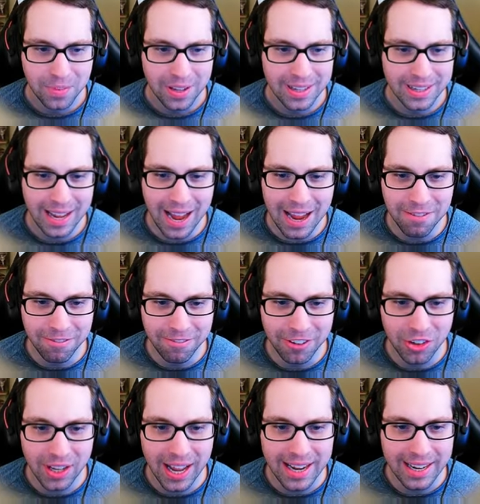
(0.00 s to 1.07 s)
Like, I
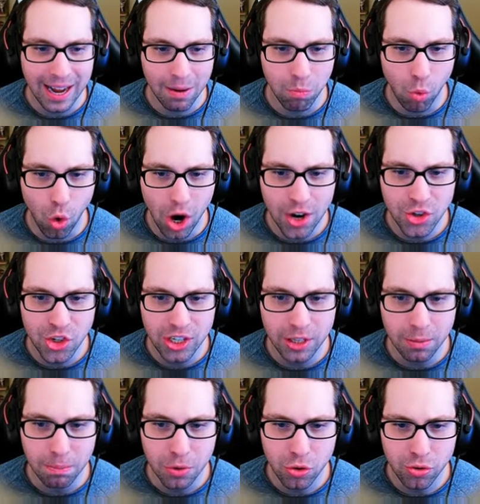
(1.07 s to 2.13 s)
feel like I'm watching
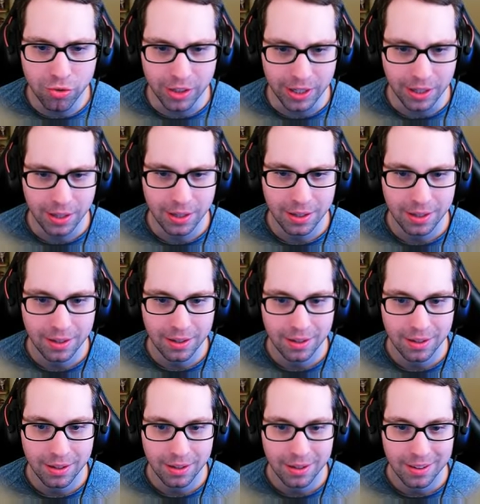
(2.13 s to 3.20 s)
the movie.
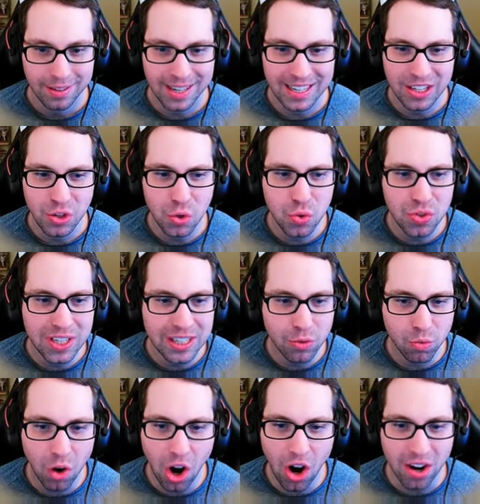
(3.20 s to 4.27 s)
Like, using
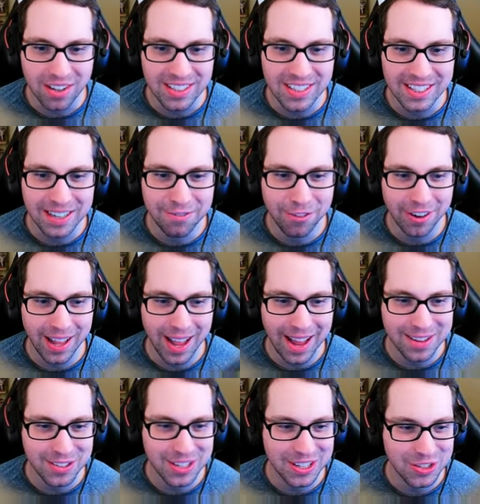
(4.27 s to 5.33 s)
rocks and different
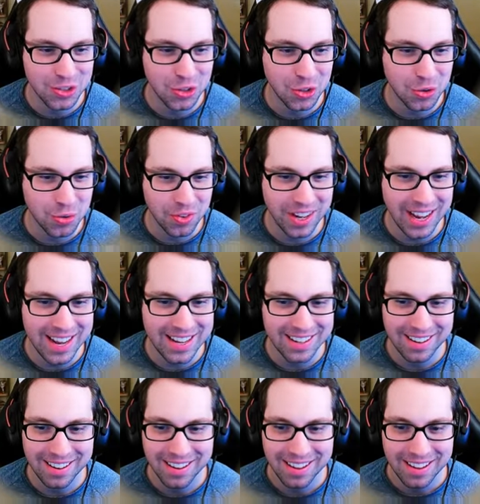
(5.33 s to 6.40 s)
assets to create
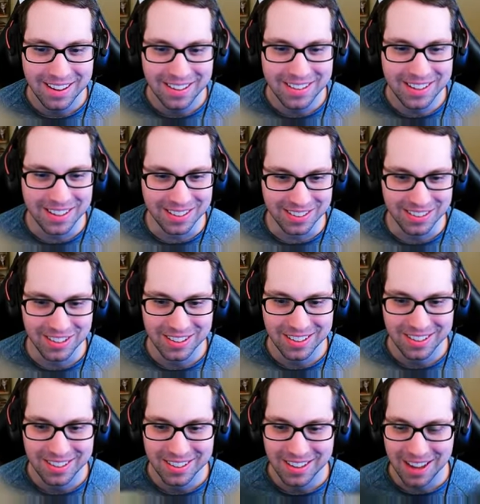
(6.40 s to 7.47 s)
these,
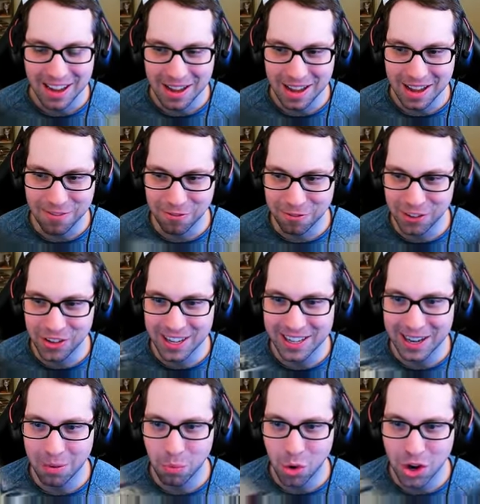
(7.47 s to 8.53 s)
I, I feel
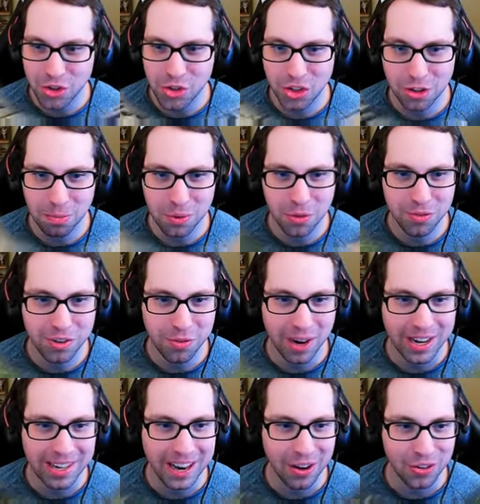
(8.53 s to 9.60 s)
like I'm watching the movie
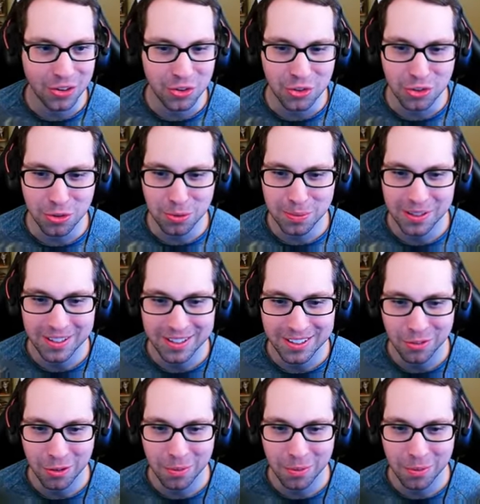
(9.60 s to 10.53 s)
right now, YouTube. What